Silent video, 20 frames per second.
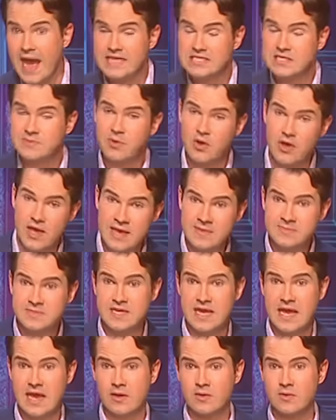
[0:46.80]
had to put him
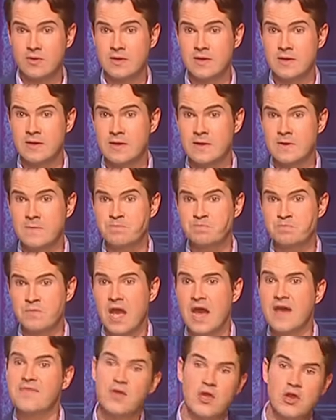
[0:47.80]
down,
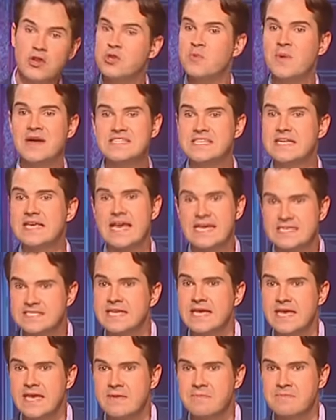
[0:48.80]
and the only way to get to
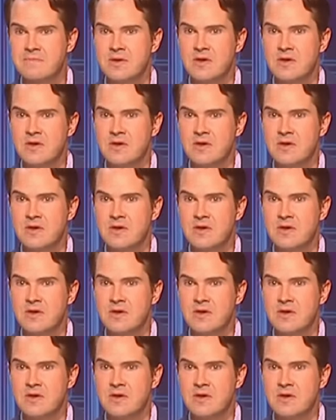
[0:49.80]
him